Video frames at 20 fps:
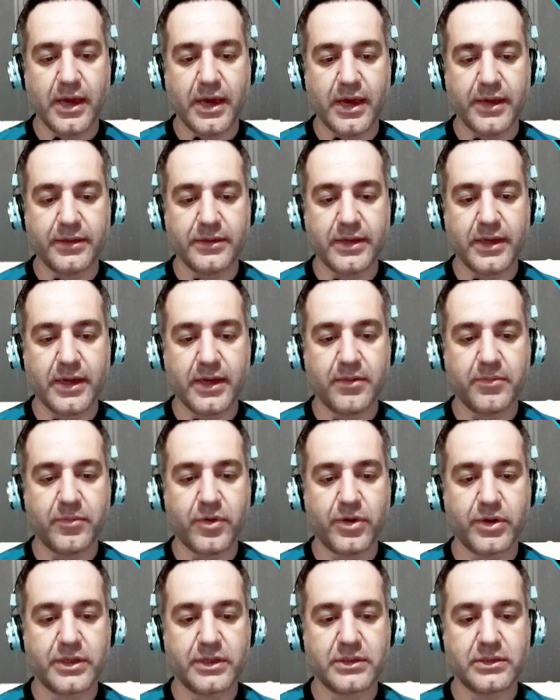and then
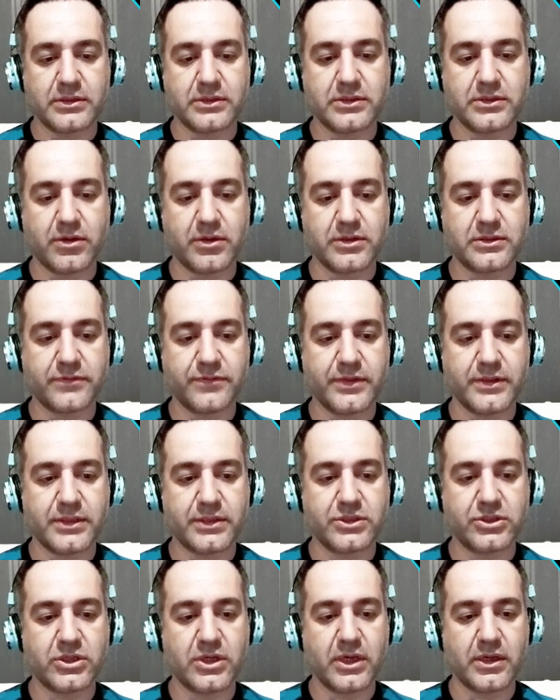market starts with
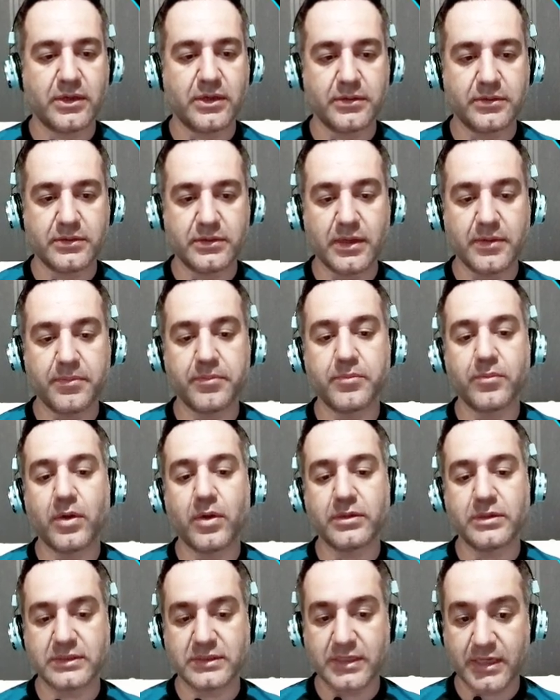
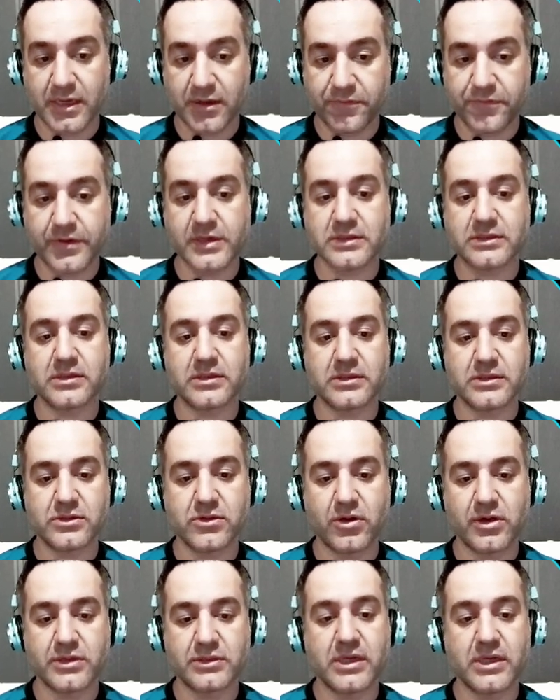the second phase
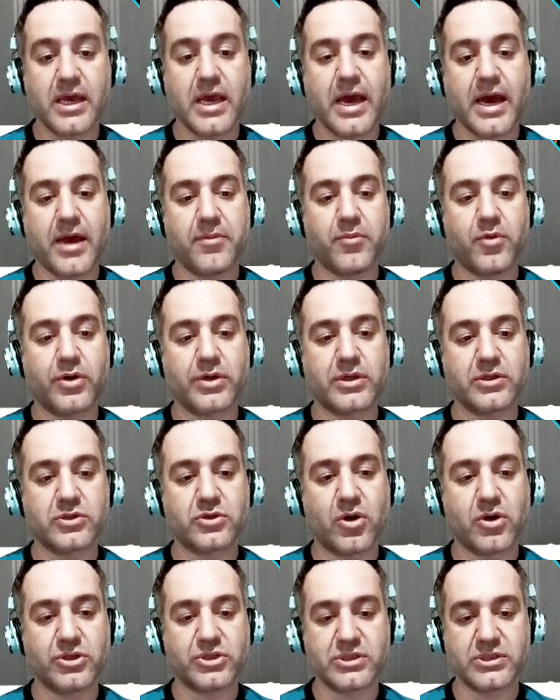starts, and market
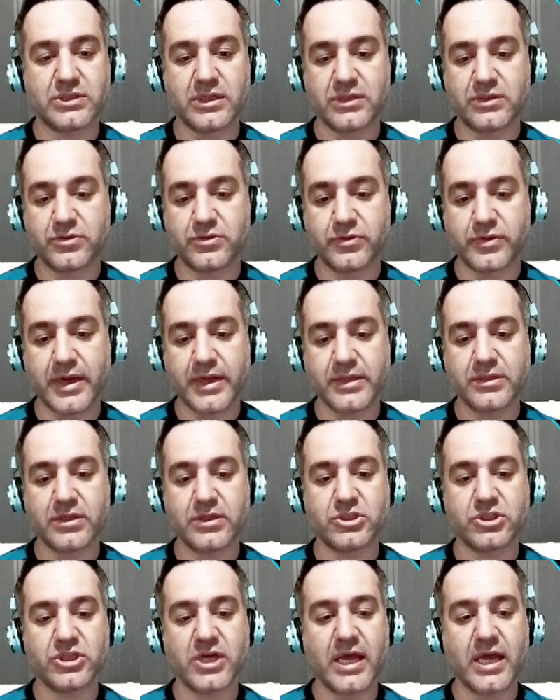touches the trend
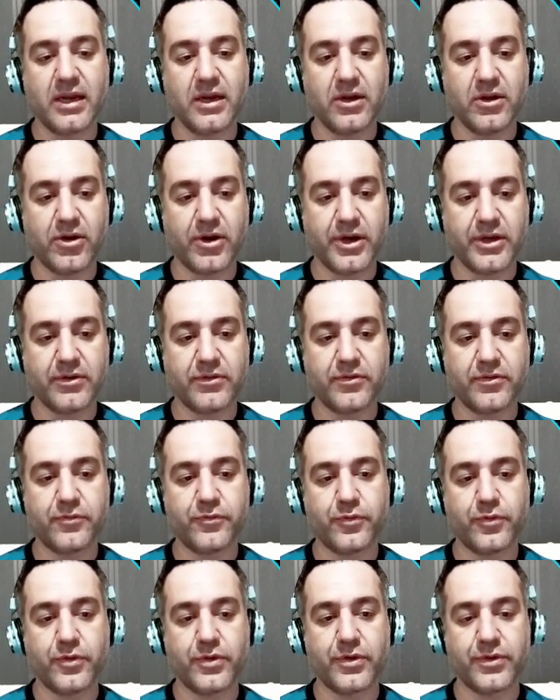channel line
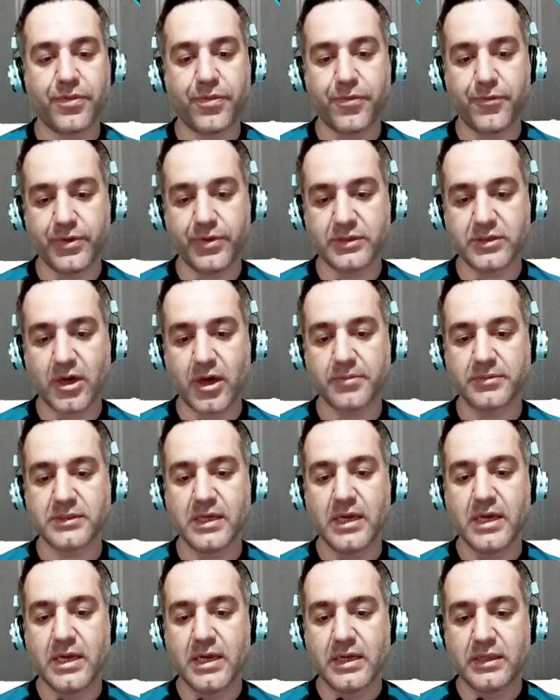for 3 times.
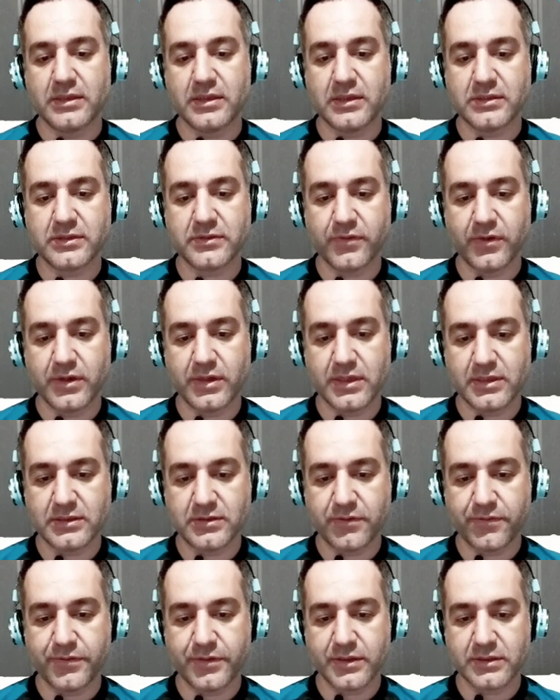This one is
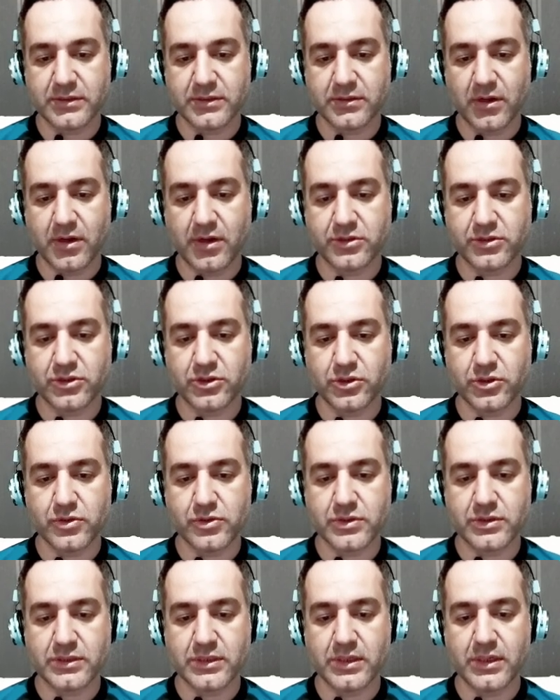the first touch.
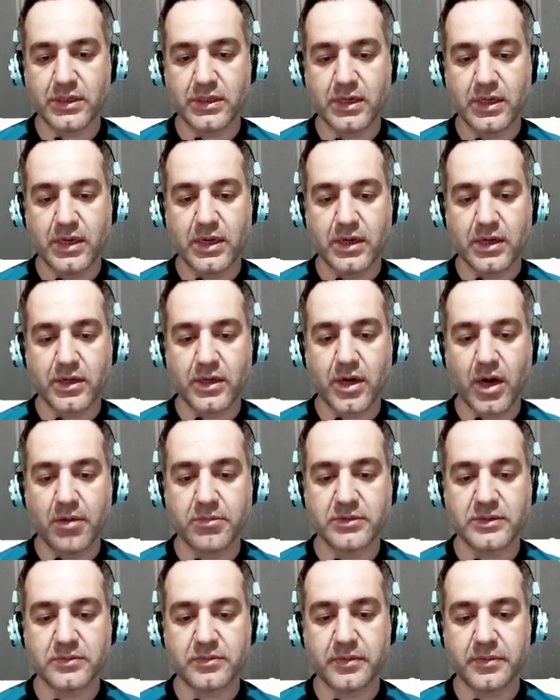You see,
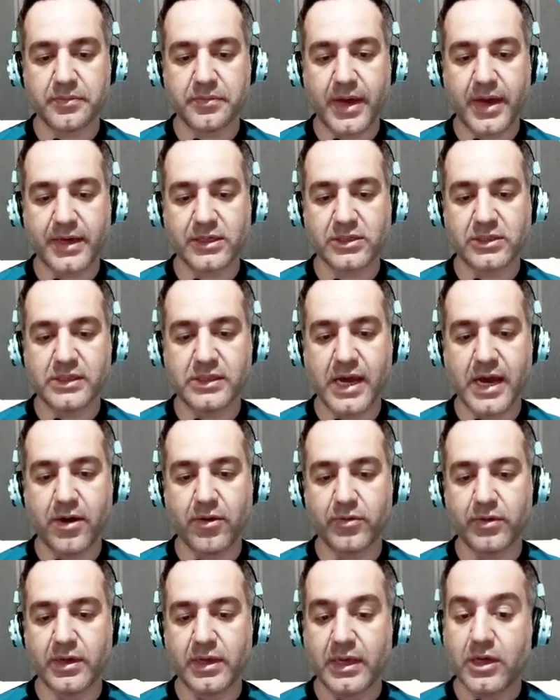comes back
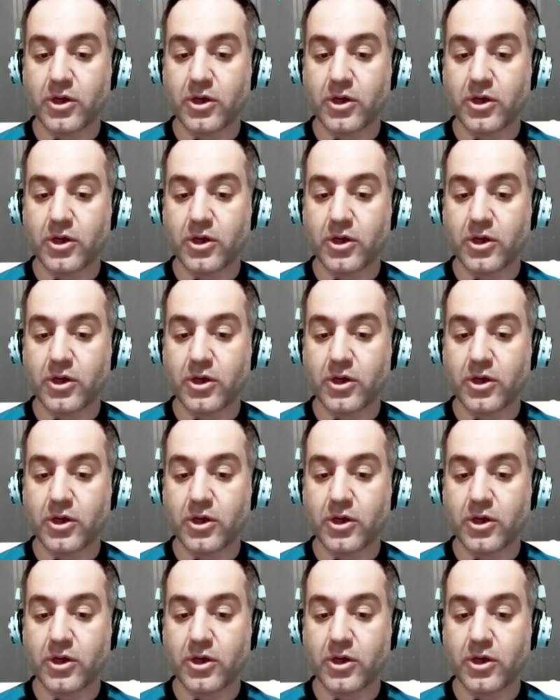down,